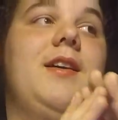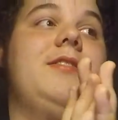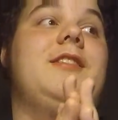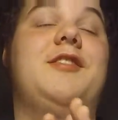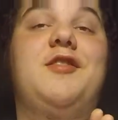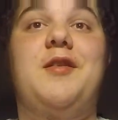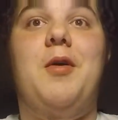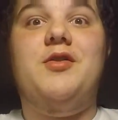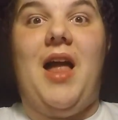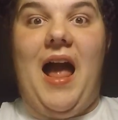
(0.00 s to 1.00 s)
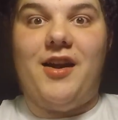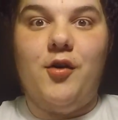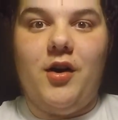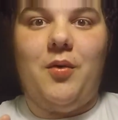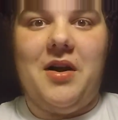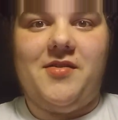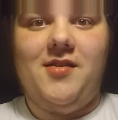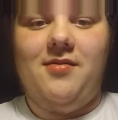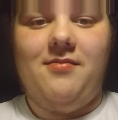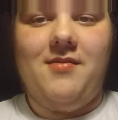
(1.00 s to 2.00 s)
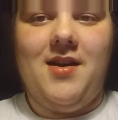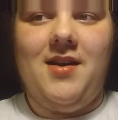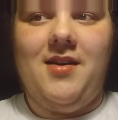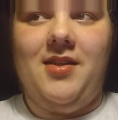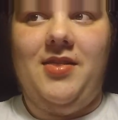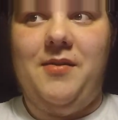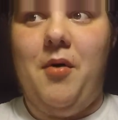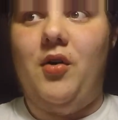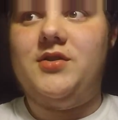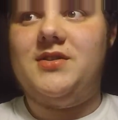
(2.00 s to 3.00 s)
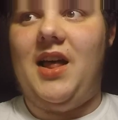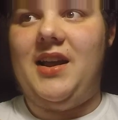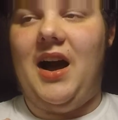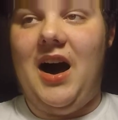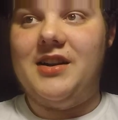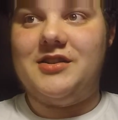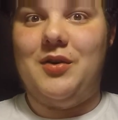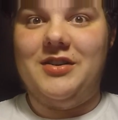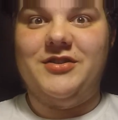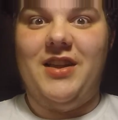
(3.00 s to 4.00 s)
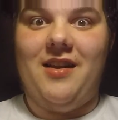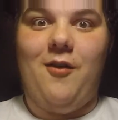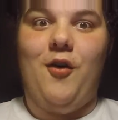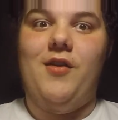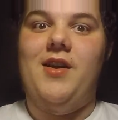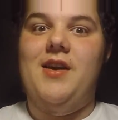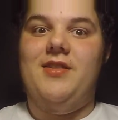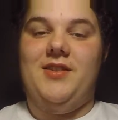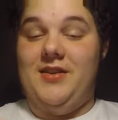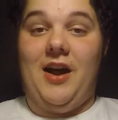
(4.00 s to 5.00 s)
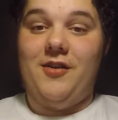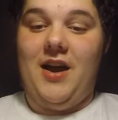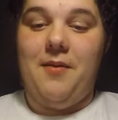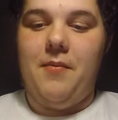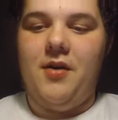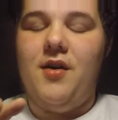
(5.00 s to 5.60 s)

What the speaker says: This is the most accurate question and the most, honest question that I've heard this entire time.